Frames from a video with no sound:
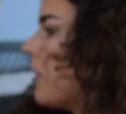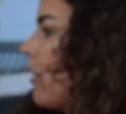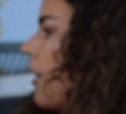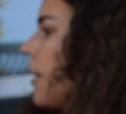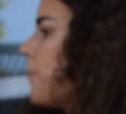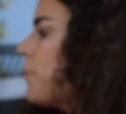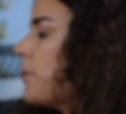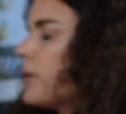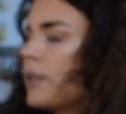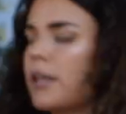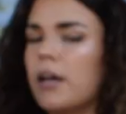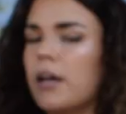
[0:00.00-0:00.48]
I
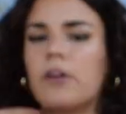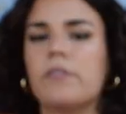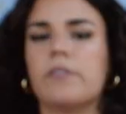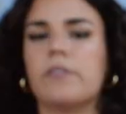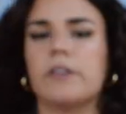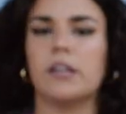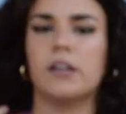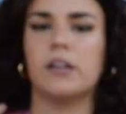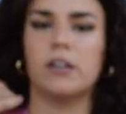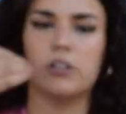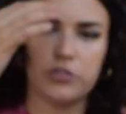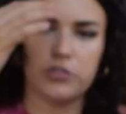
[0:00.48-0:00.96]
put that over
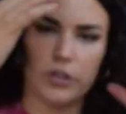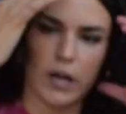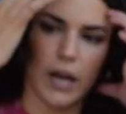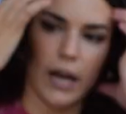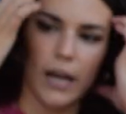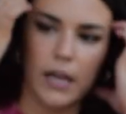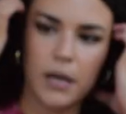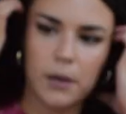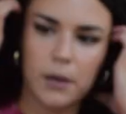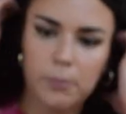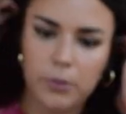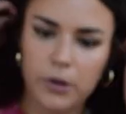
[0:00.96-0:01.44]
there to
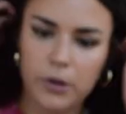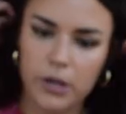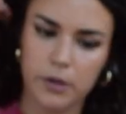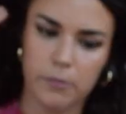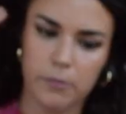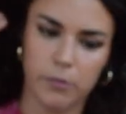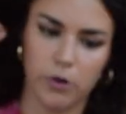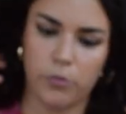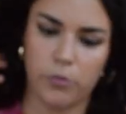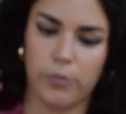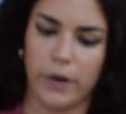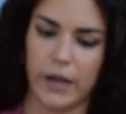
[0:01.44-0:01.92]
dry. I didn't put any
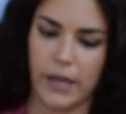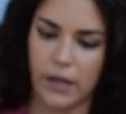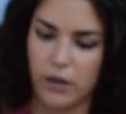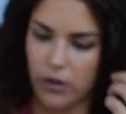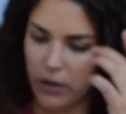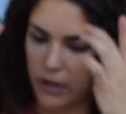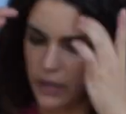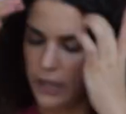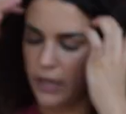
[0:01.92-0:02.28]
more weight on